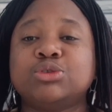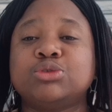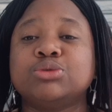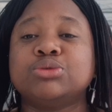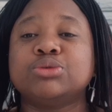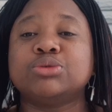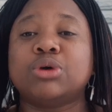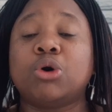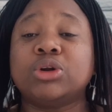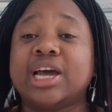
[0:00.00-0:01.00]
to,
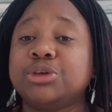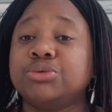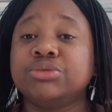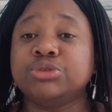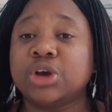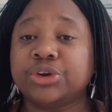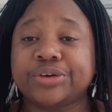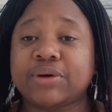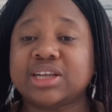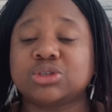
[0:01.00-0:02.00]
or that you are
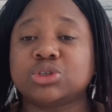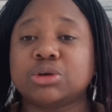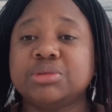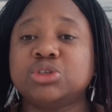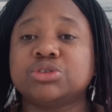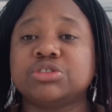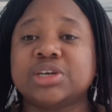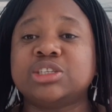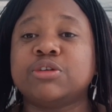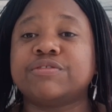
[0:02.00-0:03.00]
required to submit to
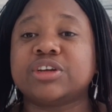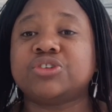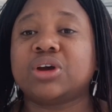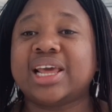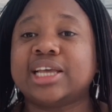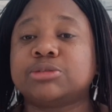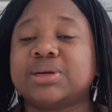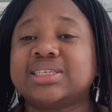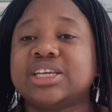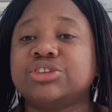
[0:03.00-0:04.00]
create your federal
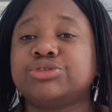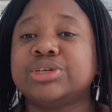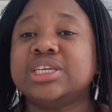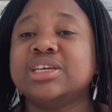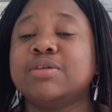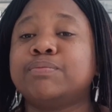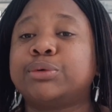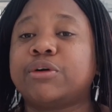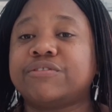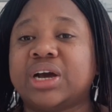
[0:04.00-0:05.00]
express entry
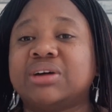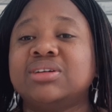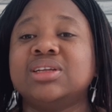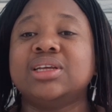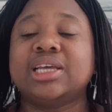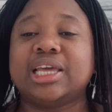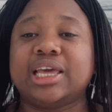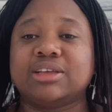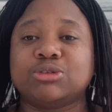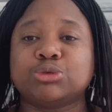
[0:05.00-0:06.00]
profile
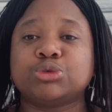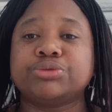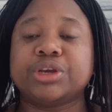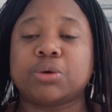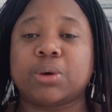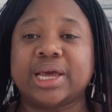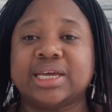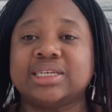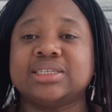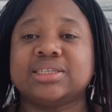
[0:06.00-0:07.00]
is also
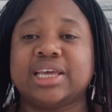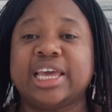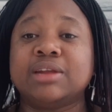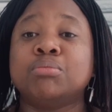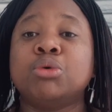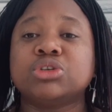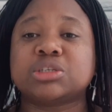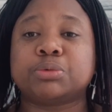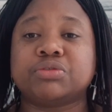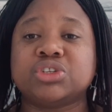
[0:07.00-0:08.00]
required in
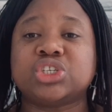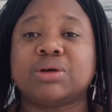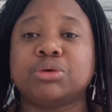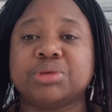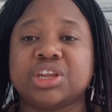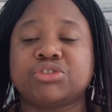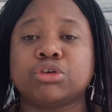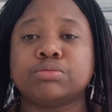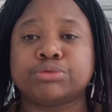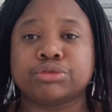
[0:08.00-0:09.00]
most provincial
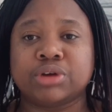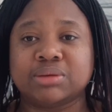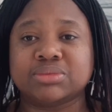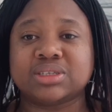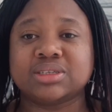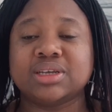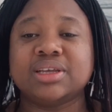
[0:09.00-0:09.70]
nomination programs.